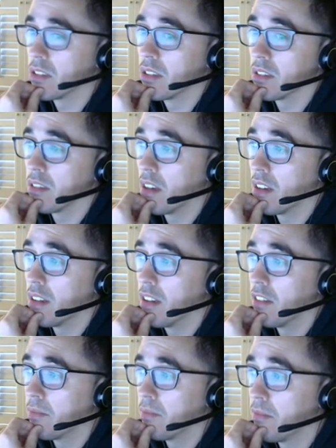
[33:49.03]
Tristan, I
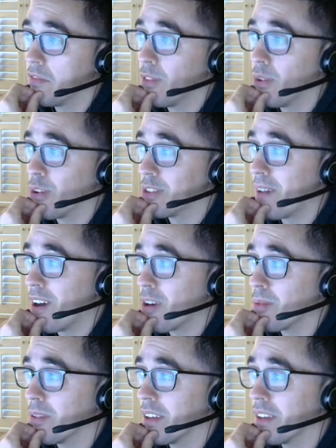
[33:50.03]
love Florida's
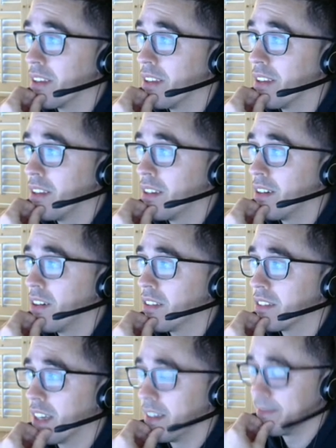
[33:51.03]
power play all
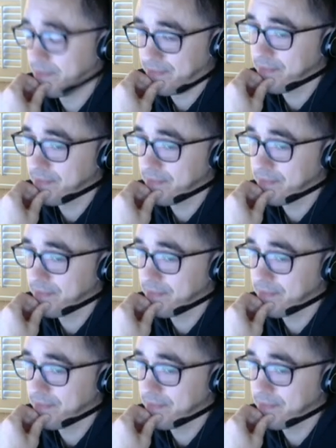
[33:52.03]
the time